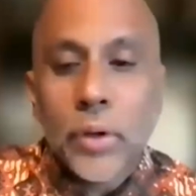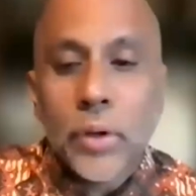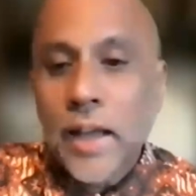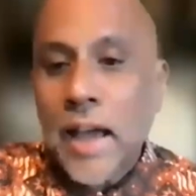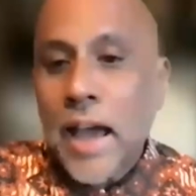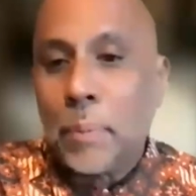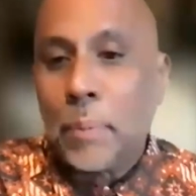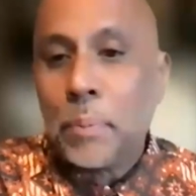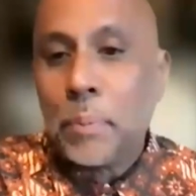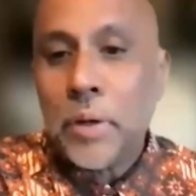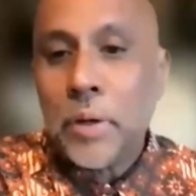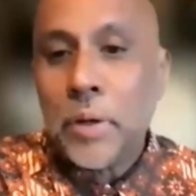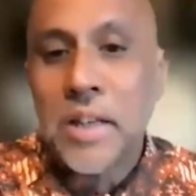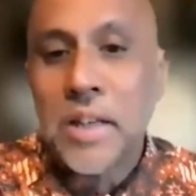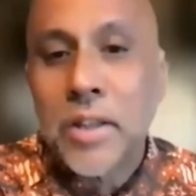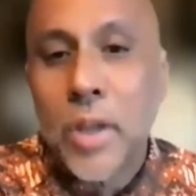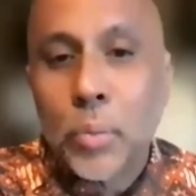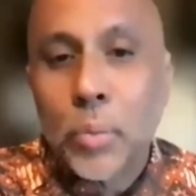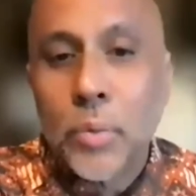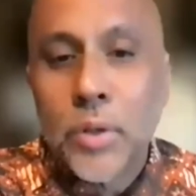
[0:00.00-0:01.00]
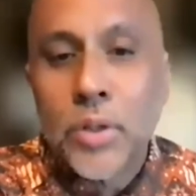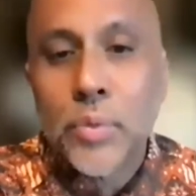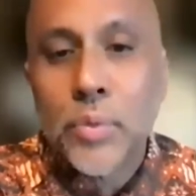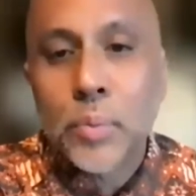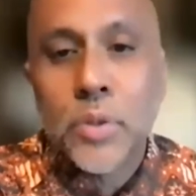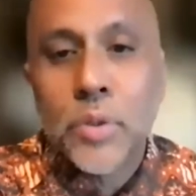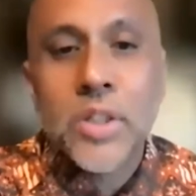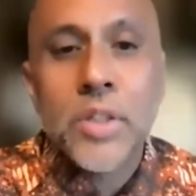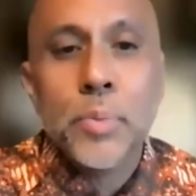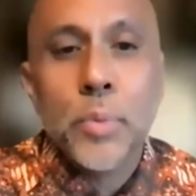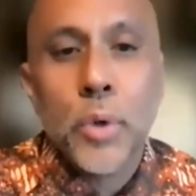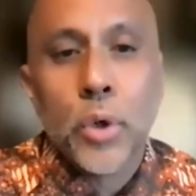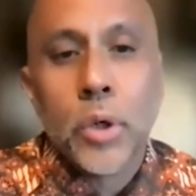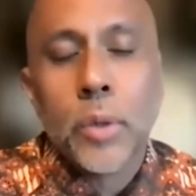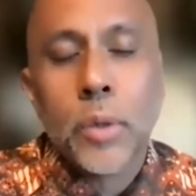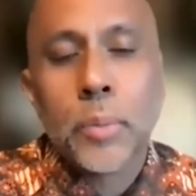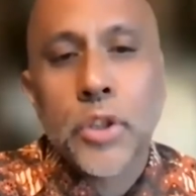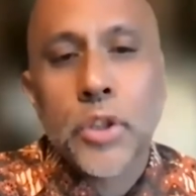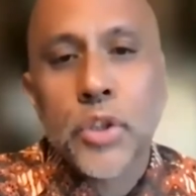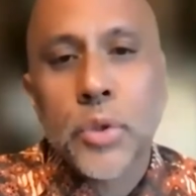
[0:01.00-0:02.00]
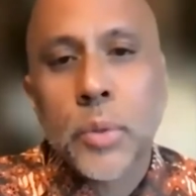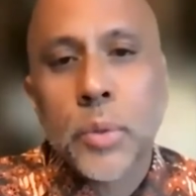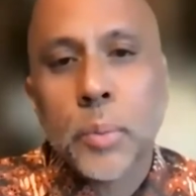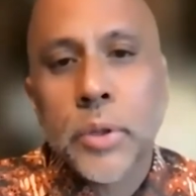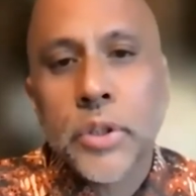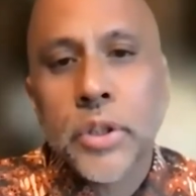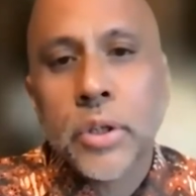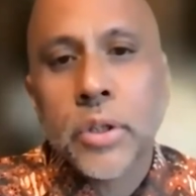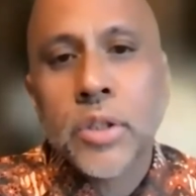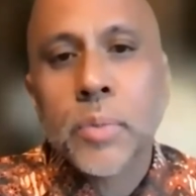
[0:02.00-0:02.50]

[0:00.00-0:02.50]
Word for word: Um, I'm really happy to say that this this mural